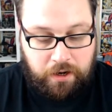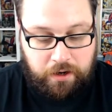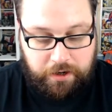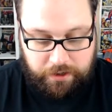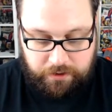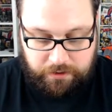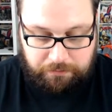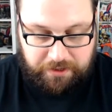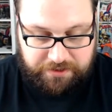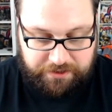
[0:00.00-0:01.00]
I
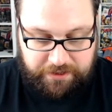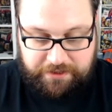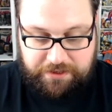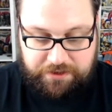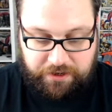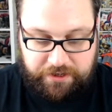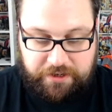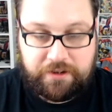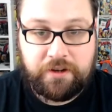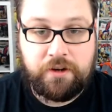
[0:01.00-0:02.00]
basically
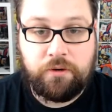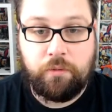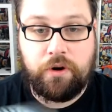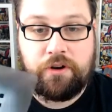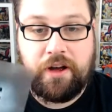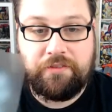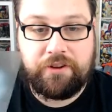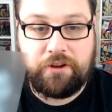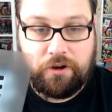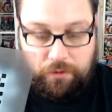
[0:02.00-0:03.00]
decided, why not have
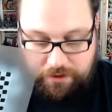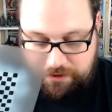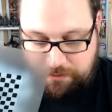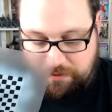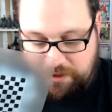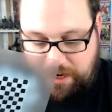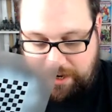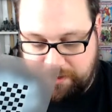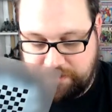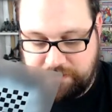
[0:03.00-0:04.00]
a go at some
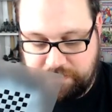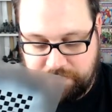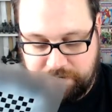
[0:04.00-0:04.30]
checks?